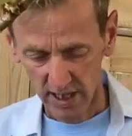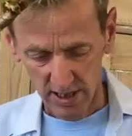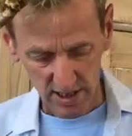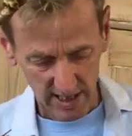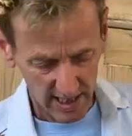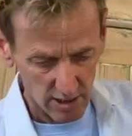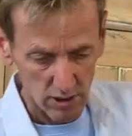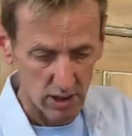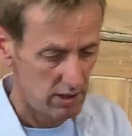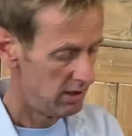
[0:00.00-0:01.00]

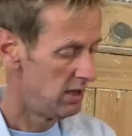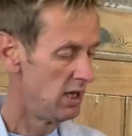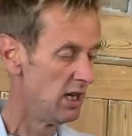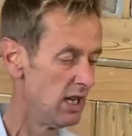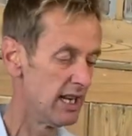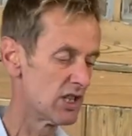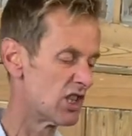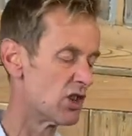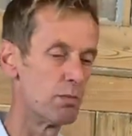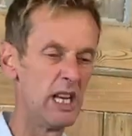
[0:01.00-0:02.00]
So let's
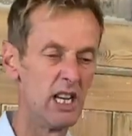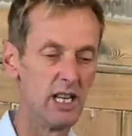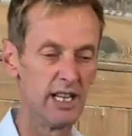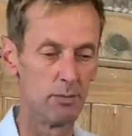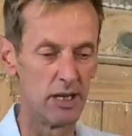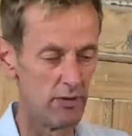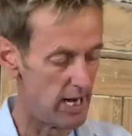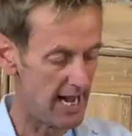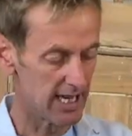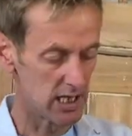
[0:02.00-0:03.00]
just be a little bit
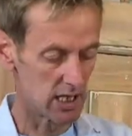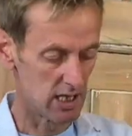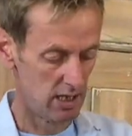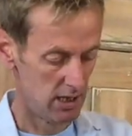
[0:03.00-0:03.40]
relaxed.